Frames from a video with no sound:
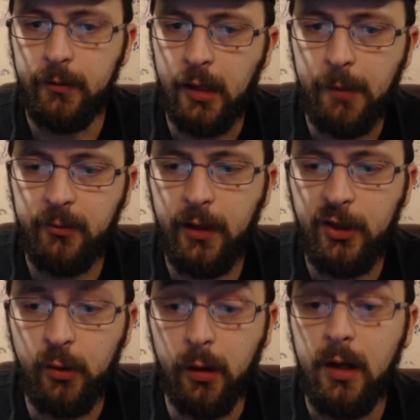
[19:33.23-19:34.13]
Tom's
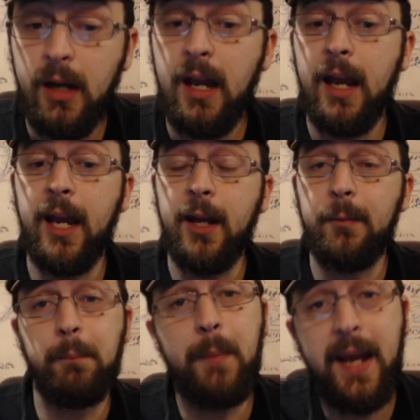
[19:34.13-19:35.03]
married to her,
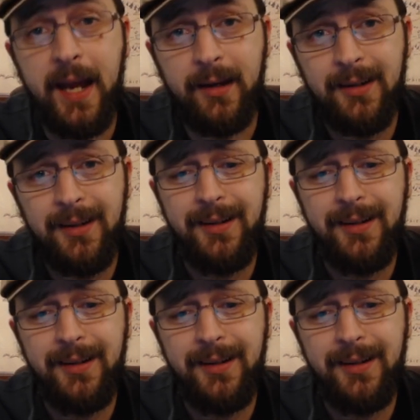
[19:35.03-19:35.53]
and man,